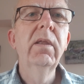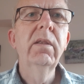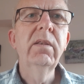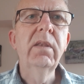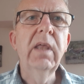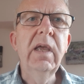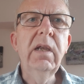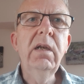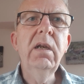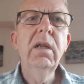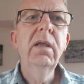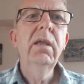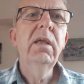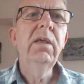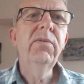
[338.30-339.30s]
Then
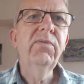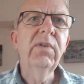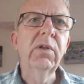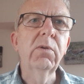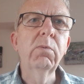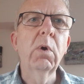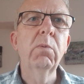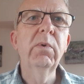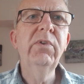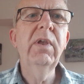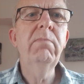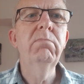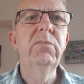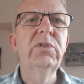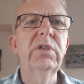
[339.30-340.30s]
he filled what was
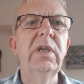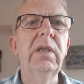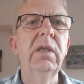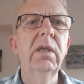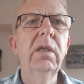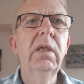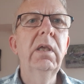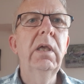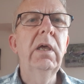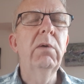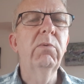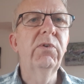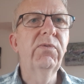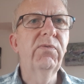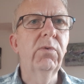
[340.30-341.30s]
empty. It
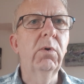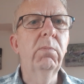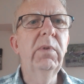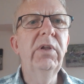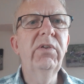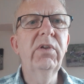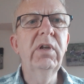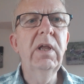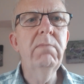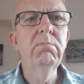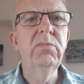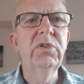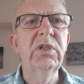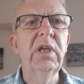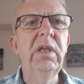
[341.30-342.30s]
was formless and
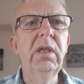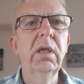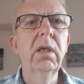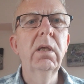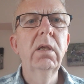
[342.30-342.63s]
empty.